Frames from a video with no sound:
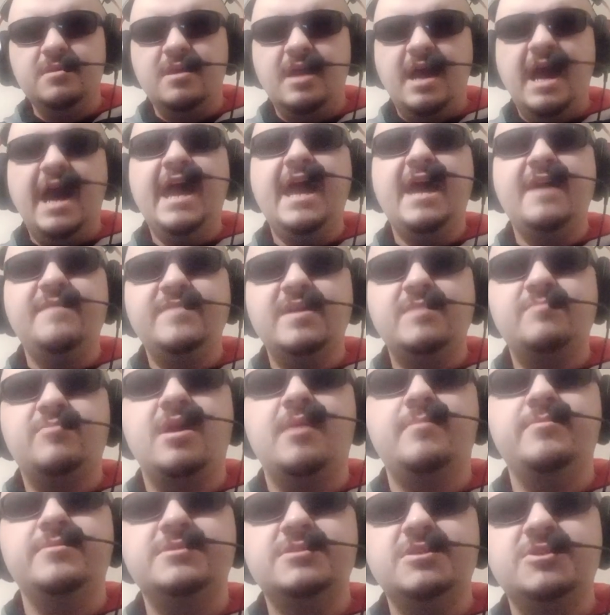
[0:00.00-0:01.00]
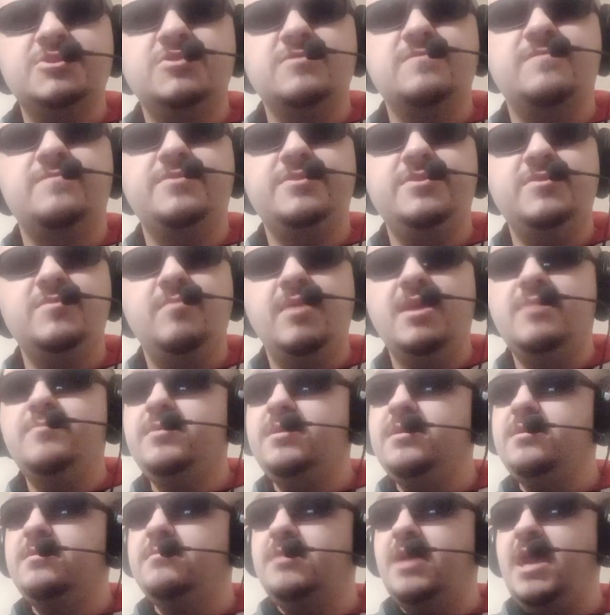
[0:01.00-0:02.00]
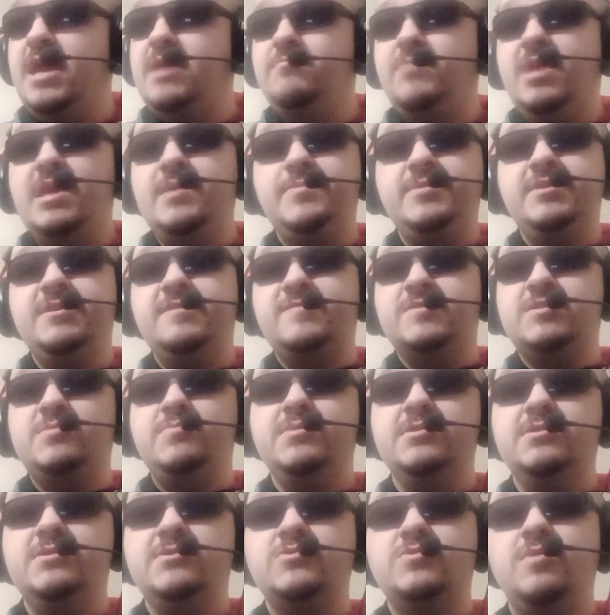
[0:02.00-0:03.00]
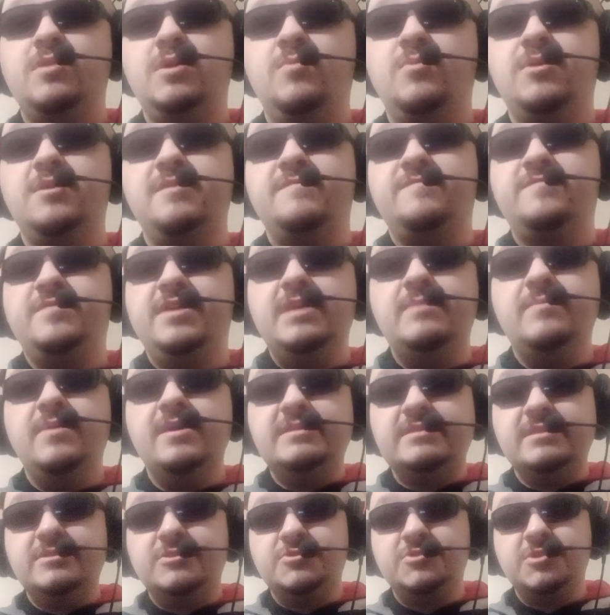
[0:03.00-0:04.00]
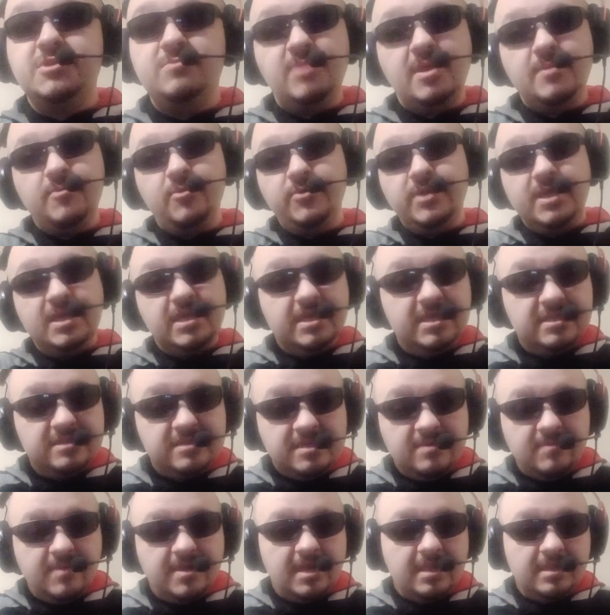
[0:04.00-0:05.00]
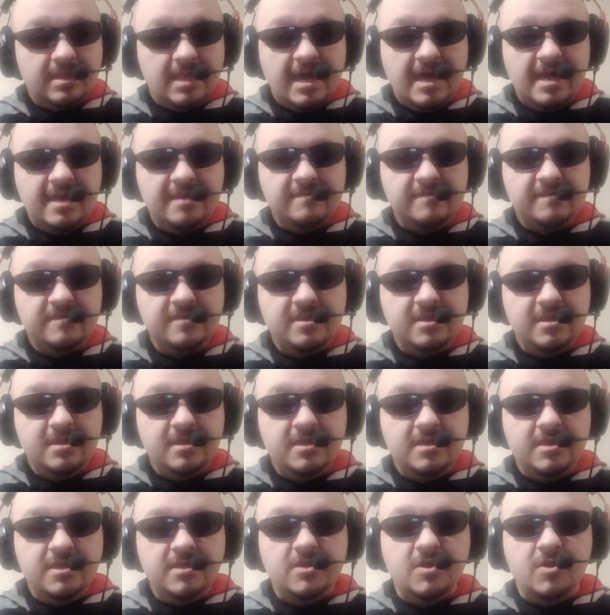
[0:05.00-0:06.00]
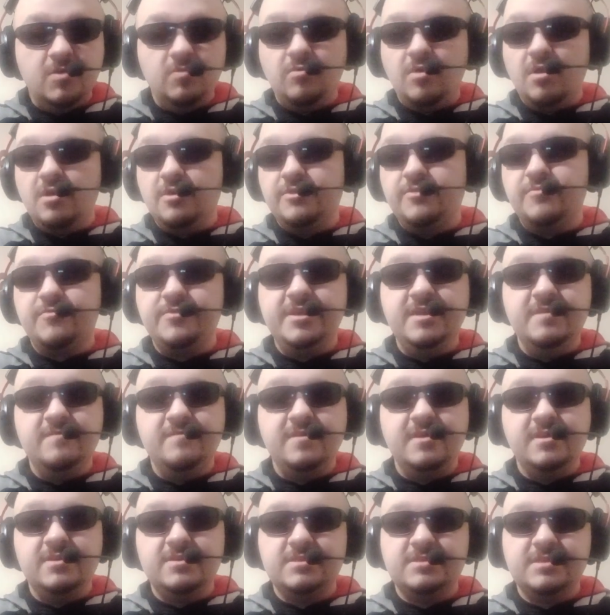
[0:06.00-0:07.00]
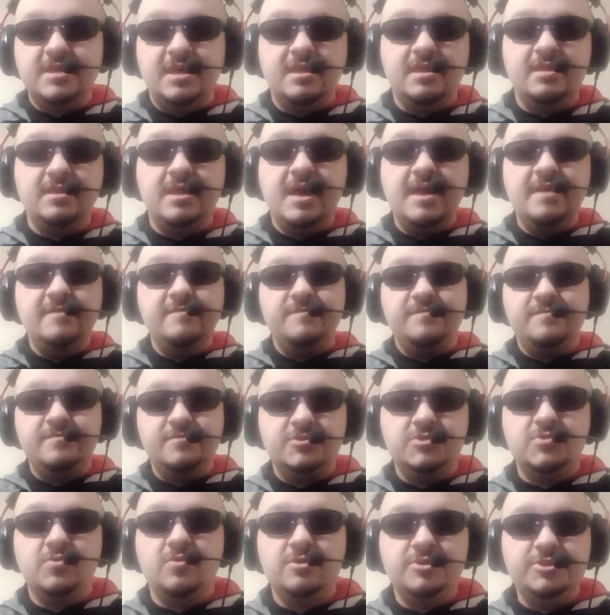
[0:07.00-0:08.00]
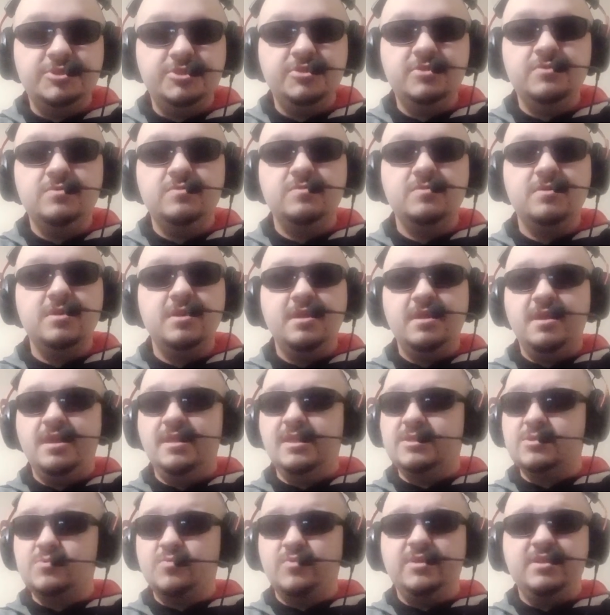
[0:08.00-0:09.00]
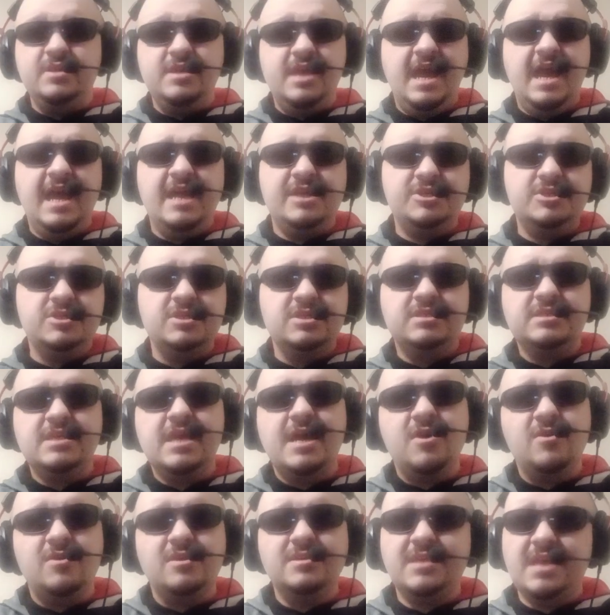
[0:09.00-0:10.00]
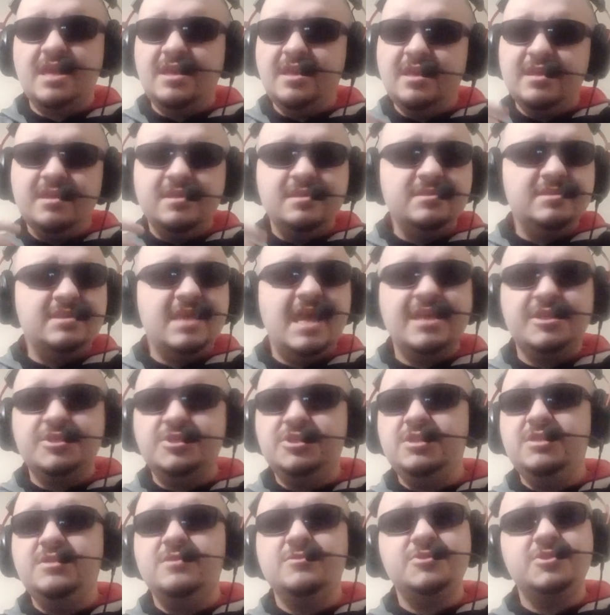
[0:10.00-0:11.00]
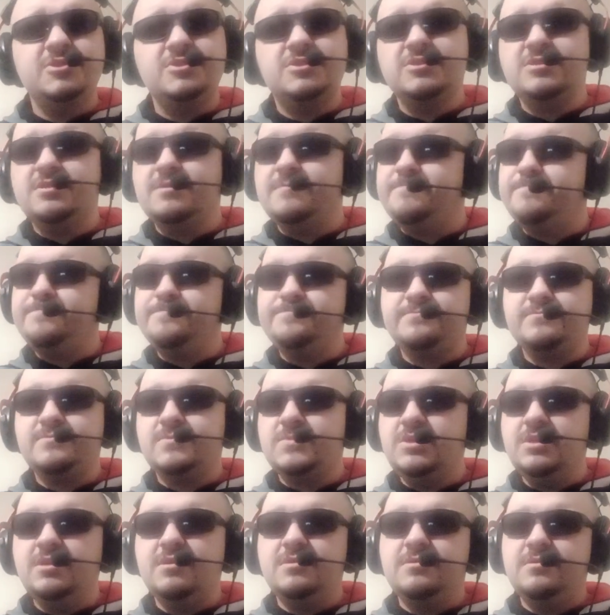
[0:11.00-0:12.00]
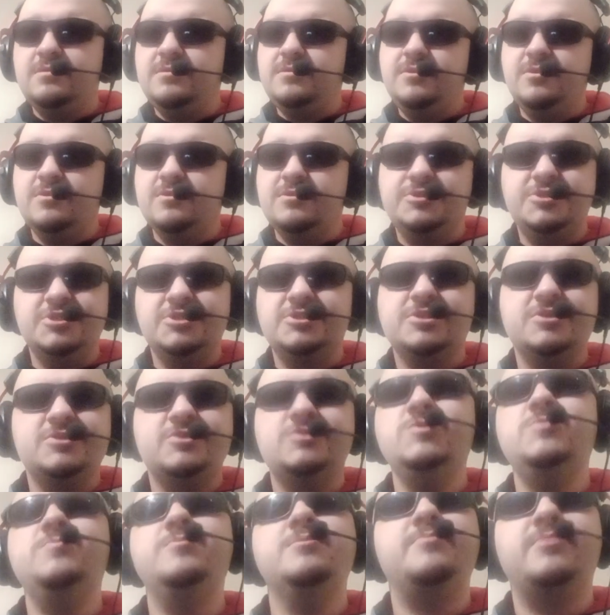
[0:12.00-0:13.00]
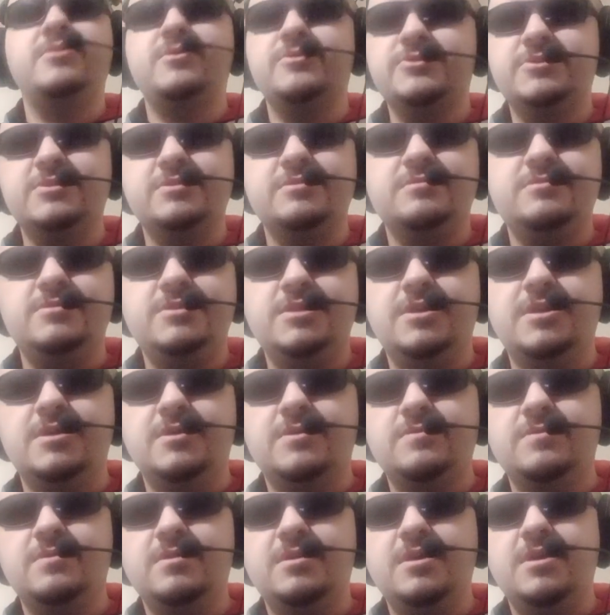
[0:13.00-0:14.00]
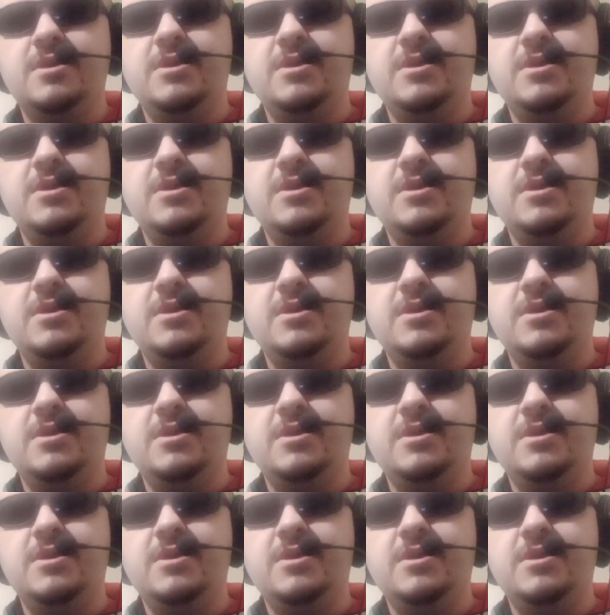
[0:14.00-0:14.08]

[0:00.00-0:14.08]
I have that proposition for you. Maybe, hey, maybe if Spirit of 21 and Flame has interest, maybe we could get them on a live, you know, all three of us on a live towards you. And let's really hash this out because Zach G, you're just you're you're just a stupid person, you know.